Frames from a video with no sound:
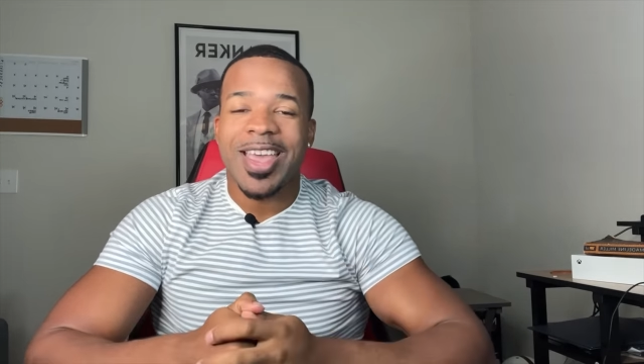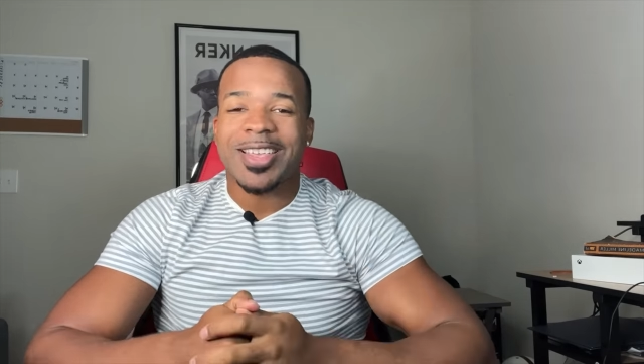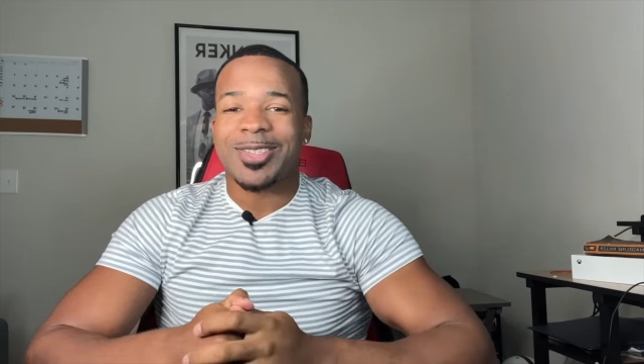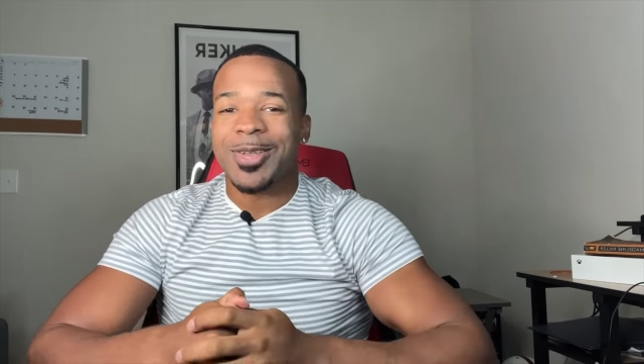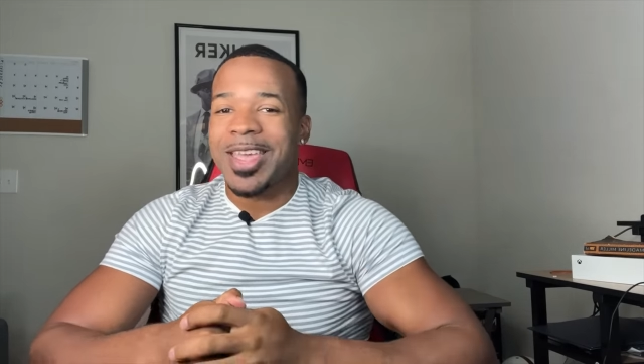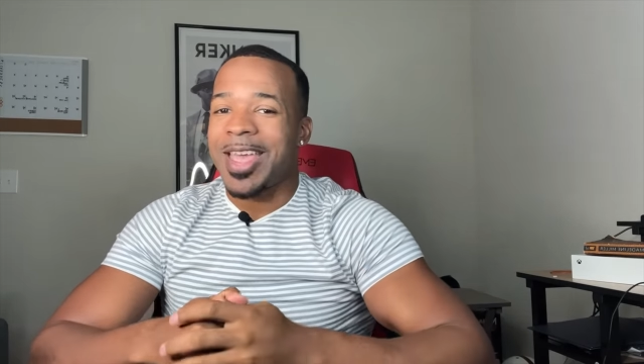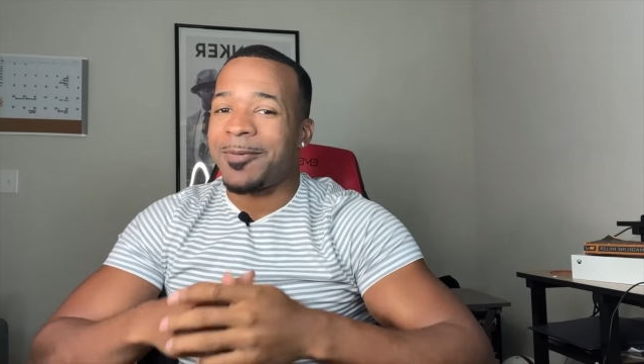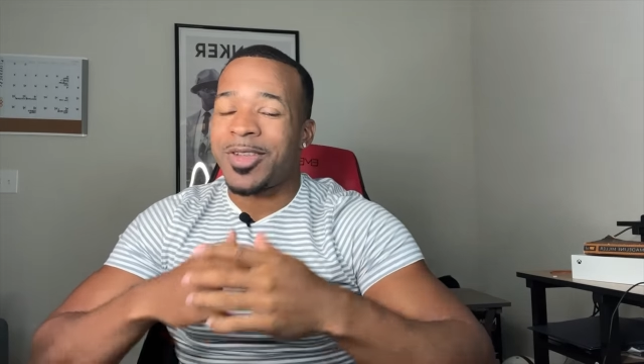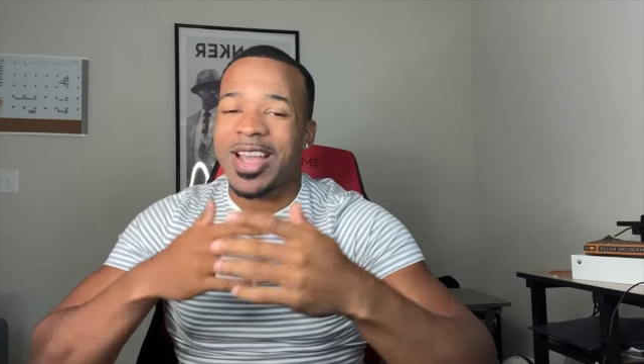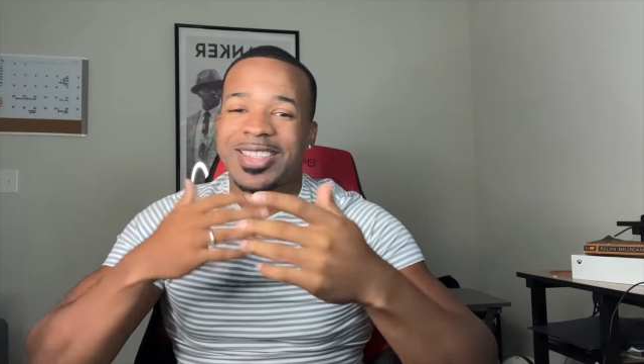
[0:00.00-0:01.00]
So yeah, if
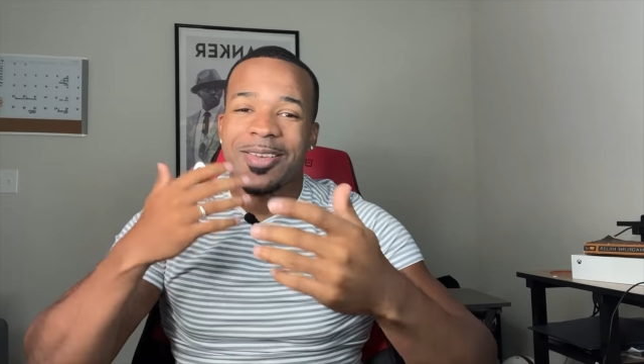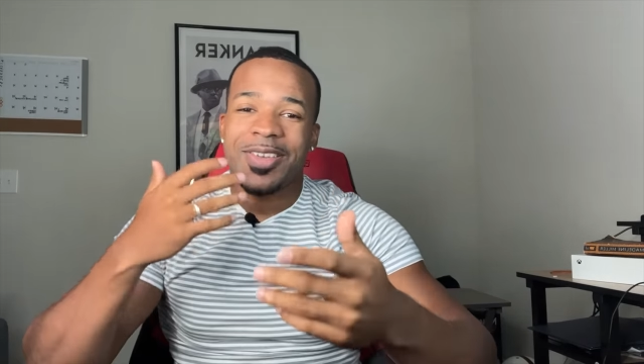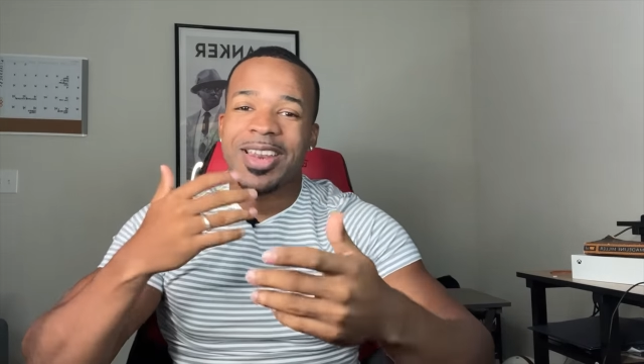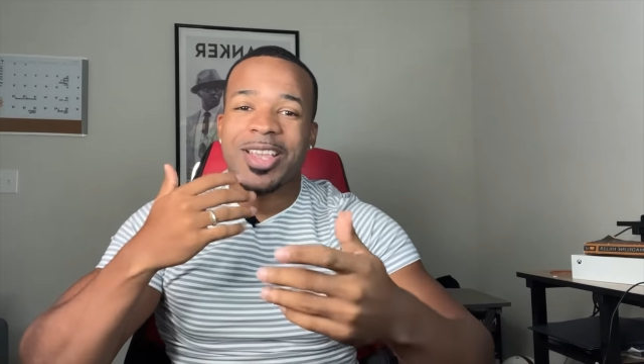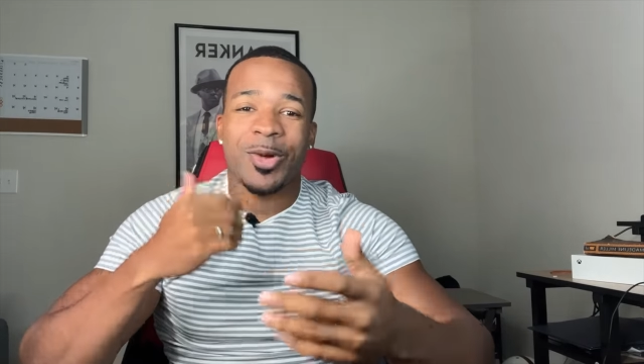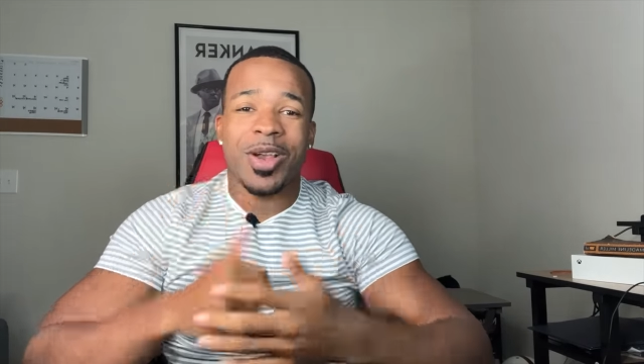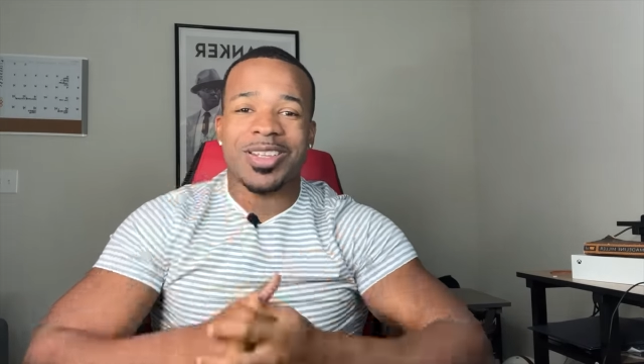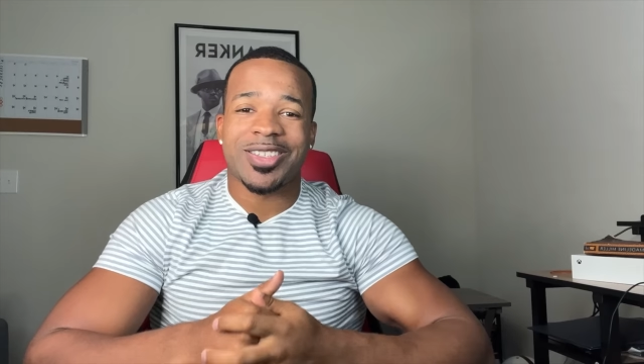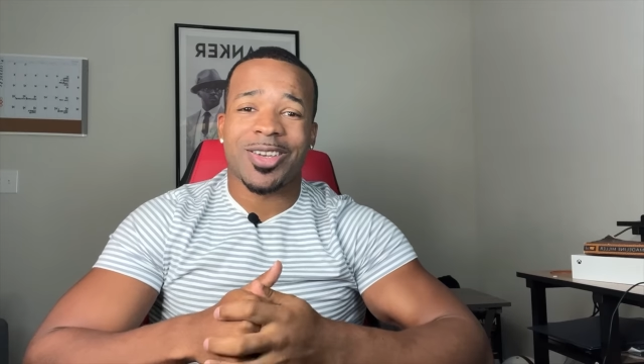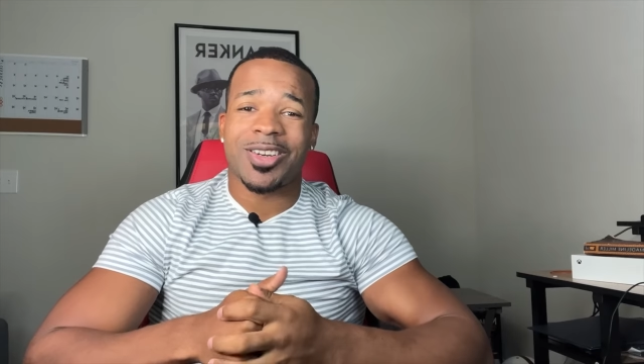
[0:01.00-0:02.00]
you guys have any
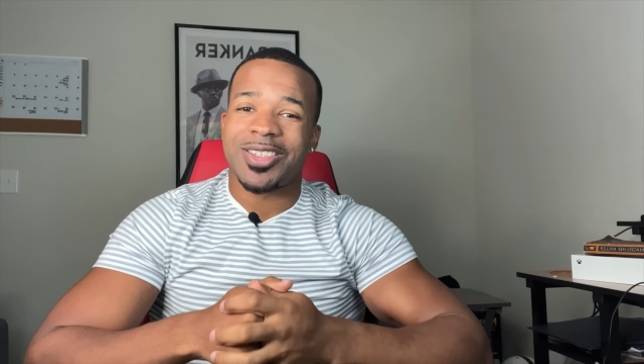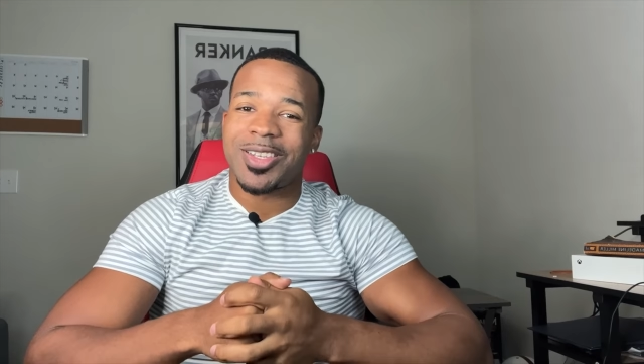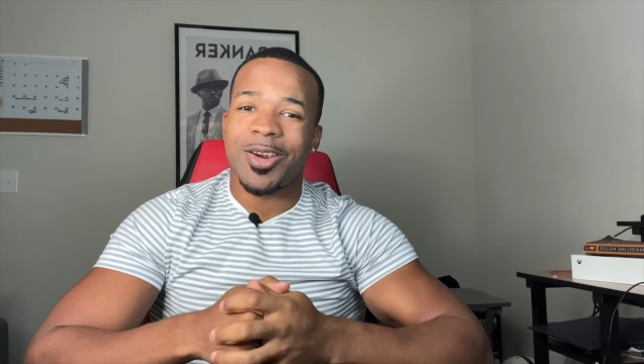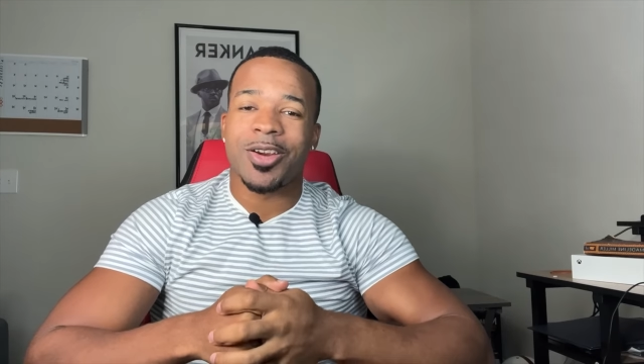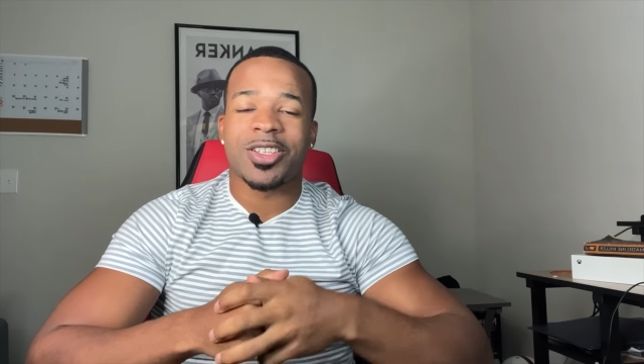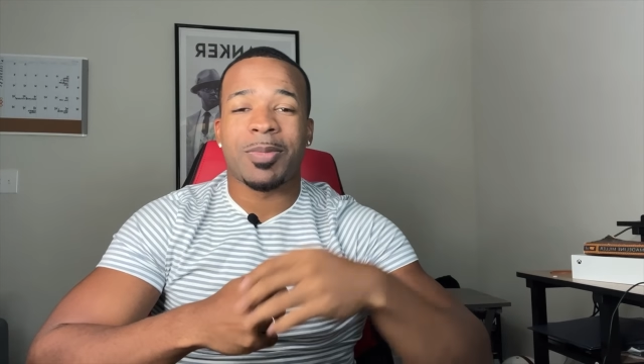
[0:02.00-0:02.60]
questions or concerns,